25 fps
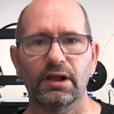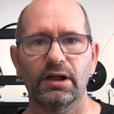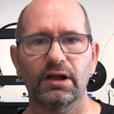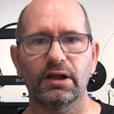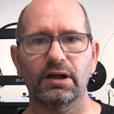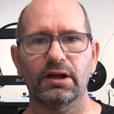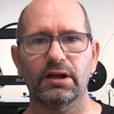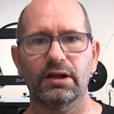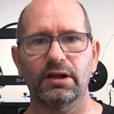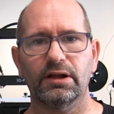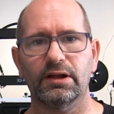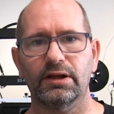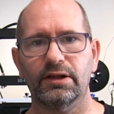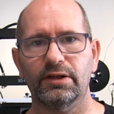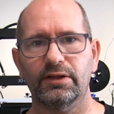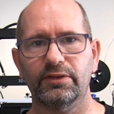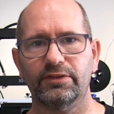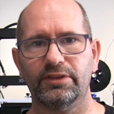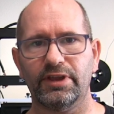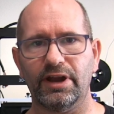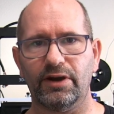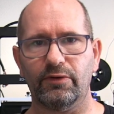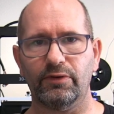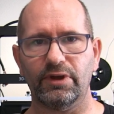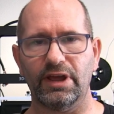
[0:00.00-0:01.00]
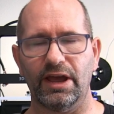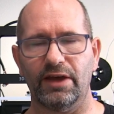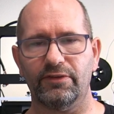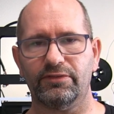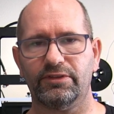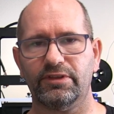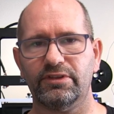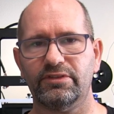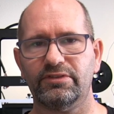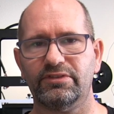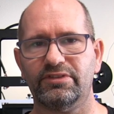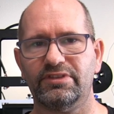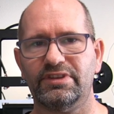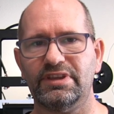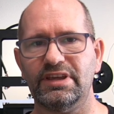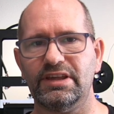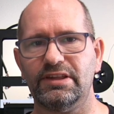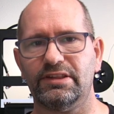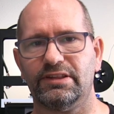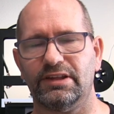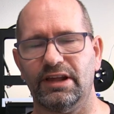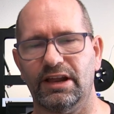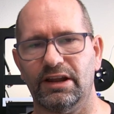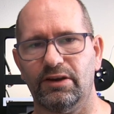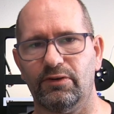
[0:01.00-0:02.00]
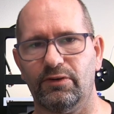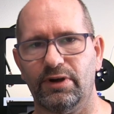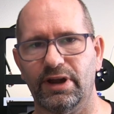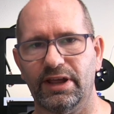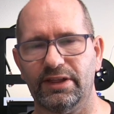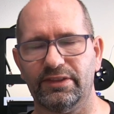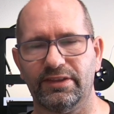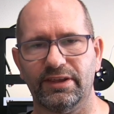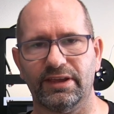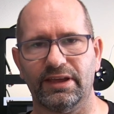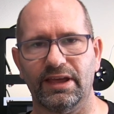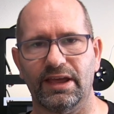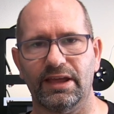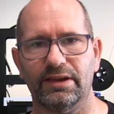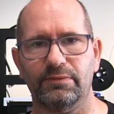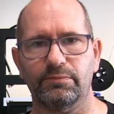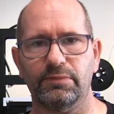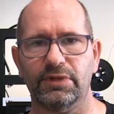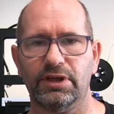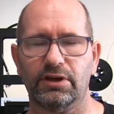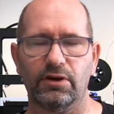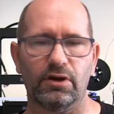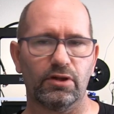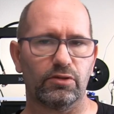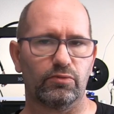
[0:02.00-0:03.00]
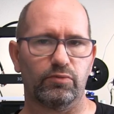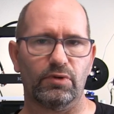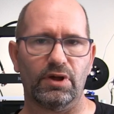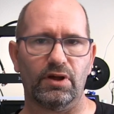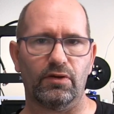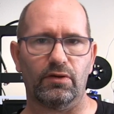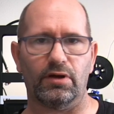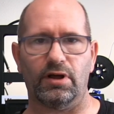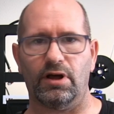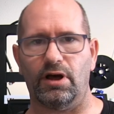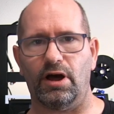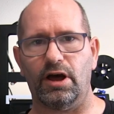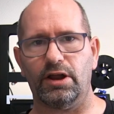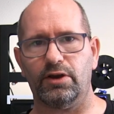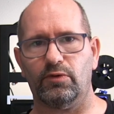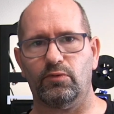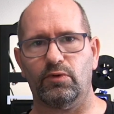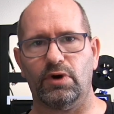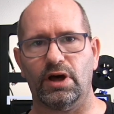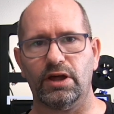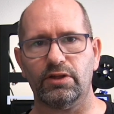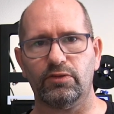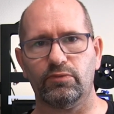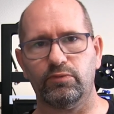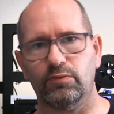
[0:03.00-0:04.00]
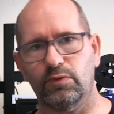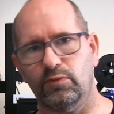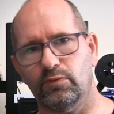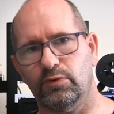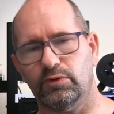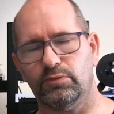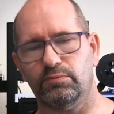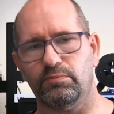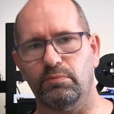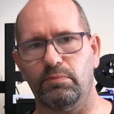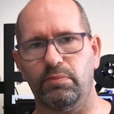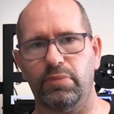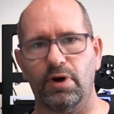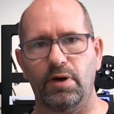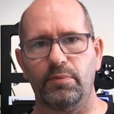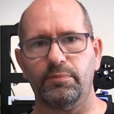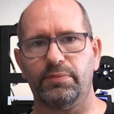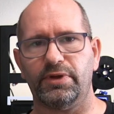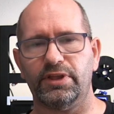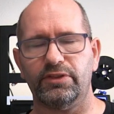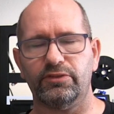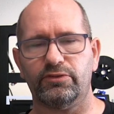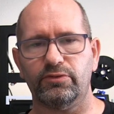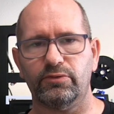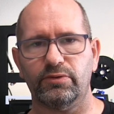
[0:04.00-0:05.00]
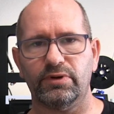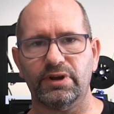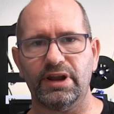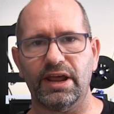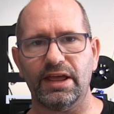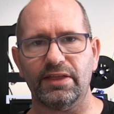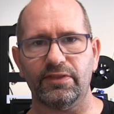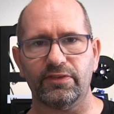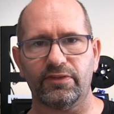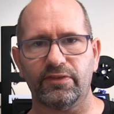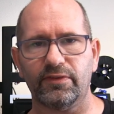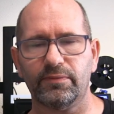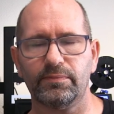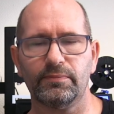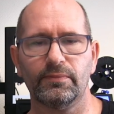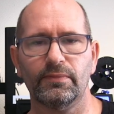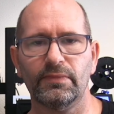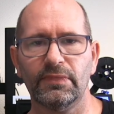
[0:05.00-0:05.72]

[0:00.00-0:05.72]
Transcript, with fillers: uh, there we have to decelerate again because, well, otherwise we would bump into an end.